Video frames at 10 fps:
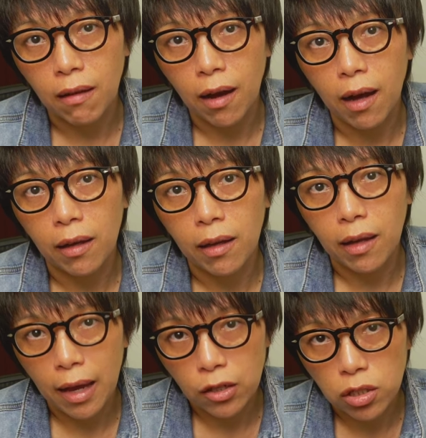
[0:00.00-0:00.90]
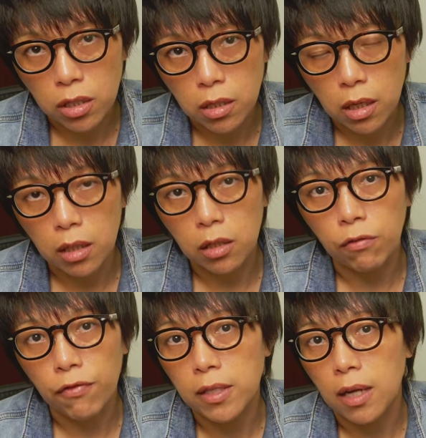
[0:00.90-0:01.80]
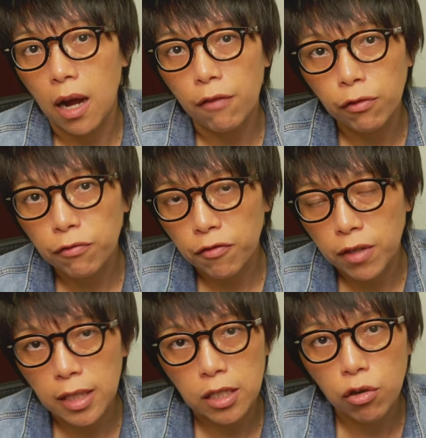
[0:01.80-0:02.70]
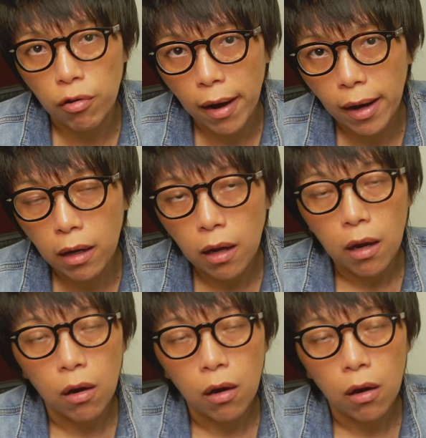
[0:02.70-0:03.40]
their gadgets, either to fix their iPhone 15 that's cracked